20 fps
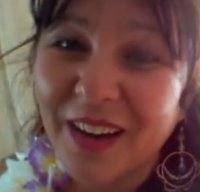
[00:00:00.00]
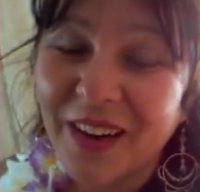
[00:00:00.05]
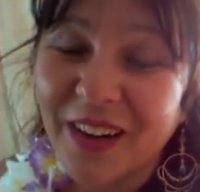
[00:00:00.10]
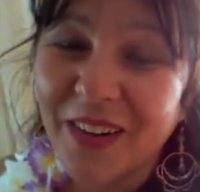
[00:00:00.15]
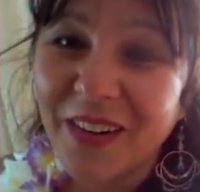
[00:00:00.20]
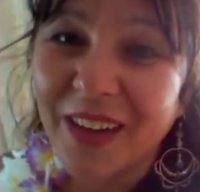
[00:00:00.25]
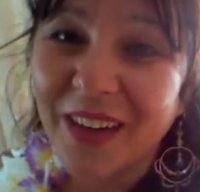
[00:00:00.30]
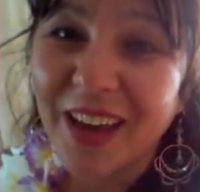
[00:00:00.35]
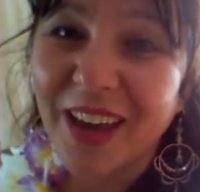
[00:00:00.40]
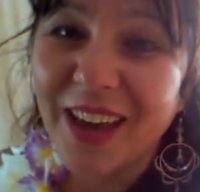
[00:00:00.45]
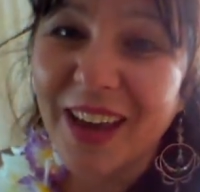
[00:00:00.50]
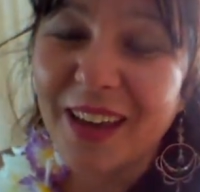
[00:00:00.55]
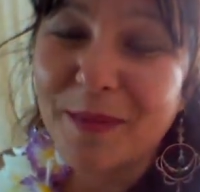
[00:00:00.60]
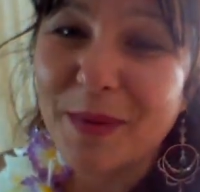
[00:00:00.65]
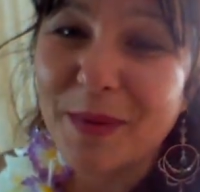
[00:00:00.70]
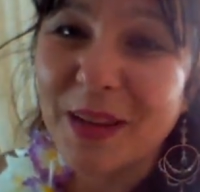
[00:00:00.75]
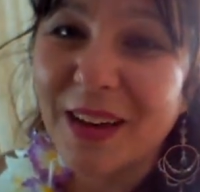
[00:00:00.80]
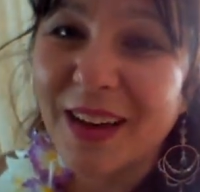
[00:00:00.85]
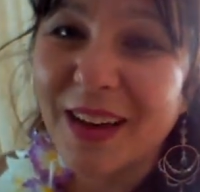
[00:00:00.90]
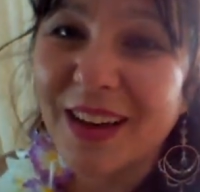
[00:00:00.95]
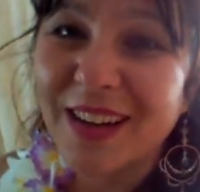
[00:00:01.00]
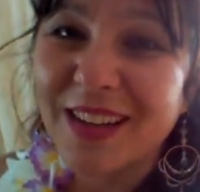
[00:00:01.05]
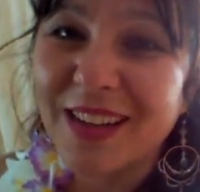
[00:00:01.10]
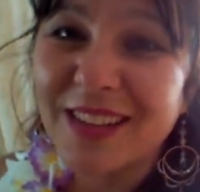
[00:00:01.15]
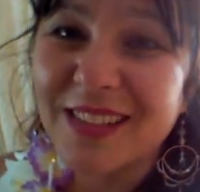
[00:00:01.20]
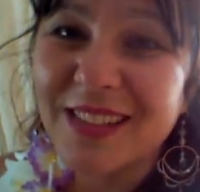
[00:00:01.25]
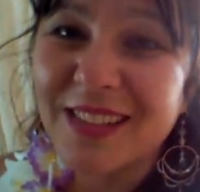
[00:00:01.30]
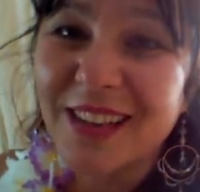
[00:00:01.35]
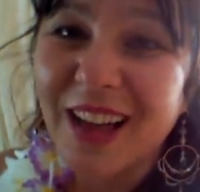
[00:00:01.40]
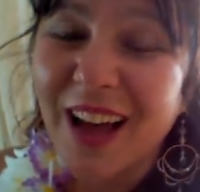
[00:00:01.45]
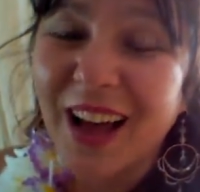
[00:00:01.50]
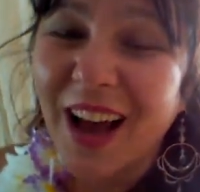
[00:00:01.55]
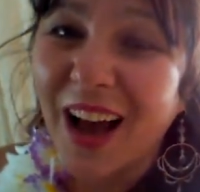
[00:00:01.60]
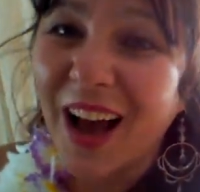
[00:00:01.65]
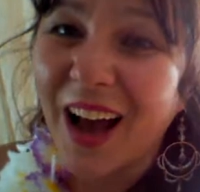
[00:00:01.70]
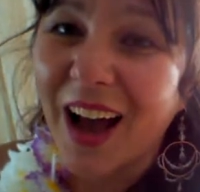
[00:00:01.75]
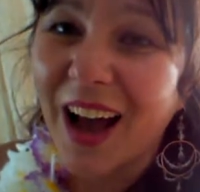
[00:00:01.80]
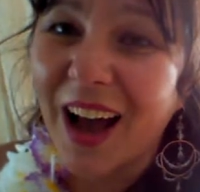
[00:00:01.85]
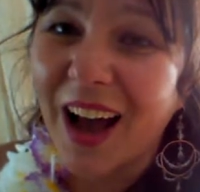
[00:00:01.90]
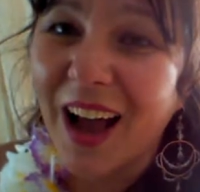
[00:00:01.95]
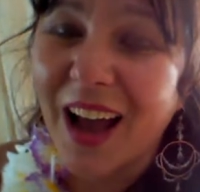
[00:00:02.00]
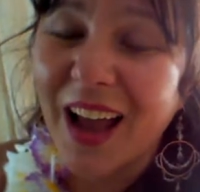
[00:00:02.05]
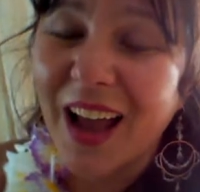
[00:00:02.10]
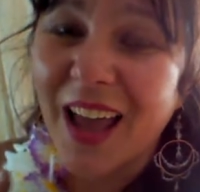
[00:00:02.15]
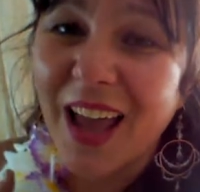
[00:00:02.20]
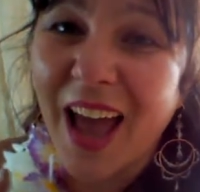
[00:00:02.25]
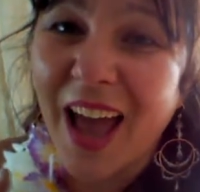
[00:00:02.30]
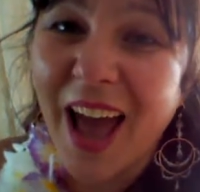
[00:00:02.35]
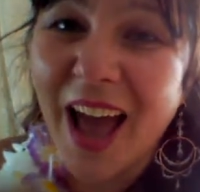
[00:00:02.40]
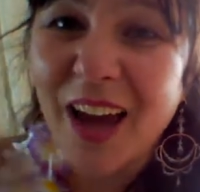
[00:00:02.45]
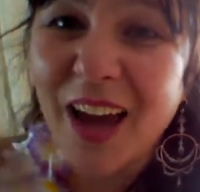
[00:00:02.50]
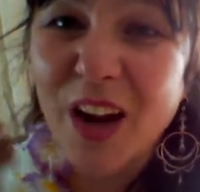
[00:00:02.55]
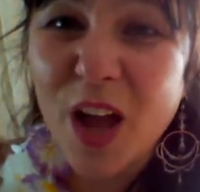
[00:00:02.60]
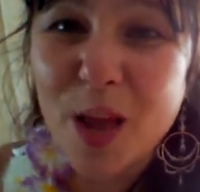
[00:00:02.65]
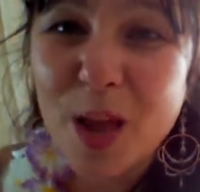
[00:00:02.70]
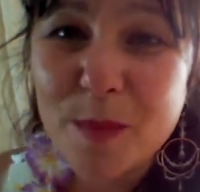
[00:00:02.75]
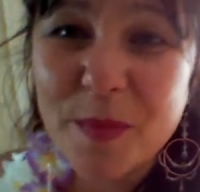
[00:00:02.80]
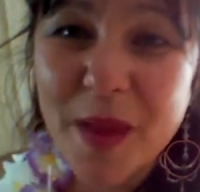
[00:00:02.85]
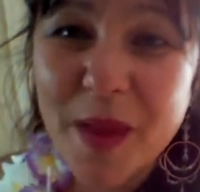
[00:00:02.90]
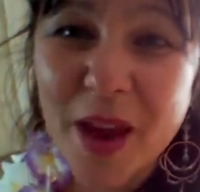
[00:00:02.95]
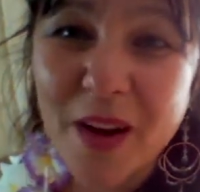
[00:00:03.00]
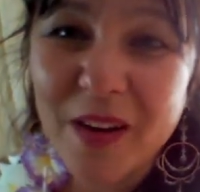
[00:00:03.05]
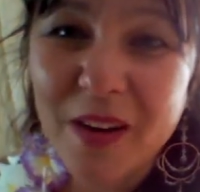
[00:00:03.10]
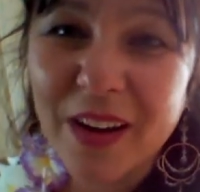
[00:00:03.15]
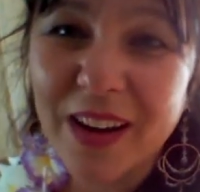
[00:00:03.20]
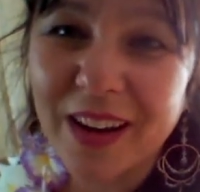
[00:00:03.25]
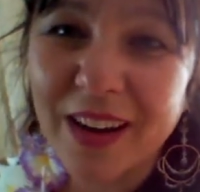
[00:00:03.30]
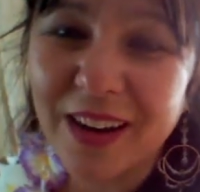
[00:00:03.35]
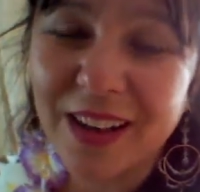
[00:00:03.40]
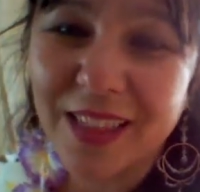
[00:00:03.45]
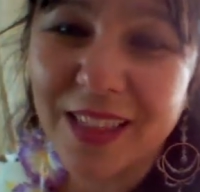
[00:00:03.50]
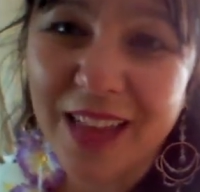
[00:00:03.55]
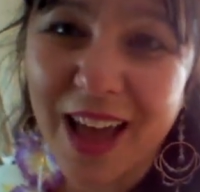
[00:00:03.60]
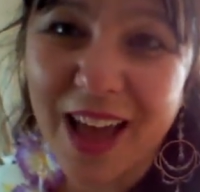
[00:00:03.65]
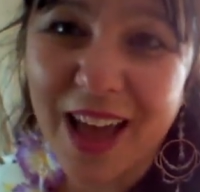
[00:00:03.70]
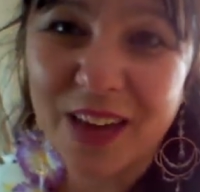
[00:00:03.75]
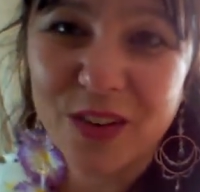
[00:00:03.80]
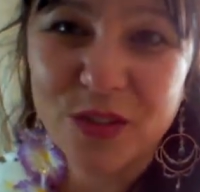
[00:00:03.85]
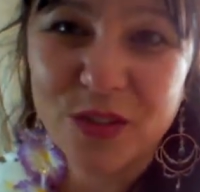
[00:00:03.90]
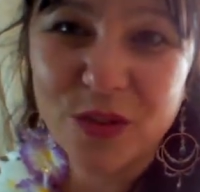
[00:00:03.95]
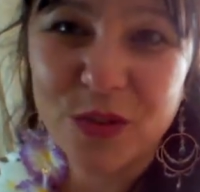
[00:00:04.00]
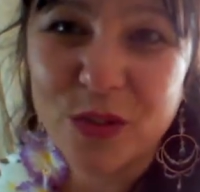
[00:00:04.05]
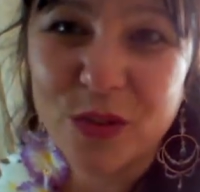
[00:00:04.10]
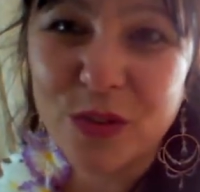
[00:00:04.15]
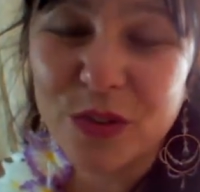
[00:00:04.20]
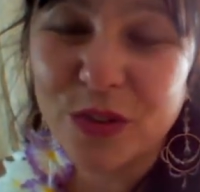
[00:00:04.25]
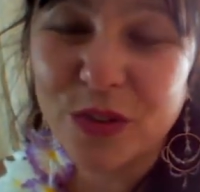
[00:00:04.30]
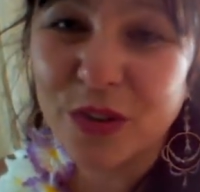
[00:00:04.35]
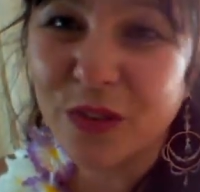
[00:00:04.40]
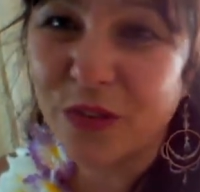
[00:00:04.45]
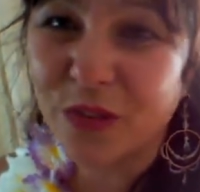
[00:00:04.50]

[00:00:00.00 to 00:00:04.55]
Okay, because had I buried that truth to,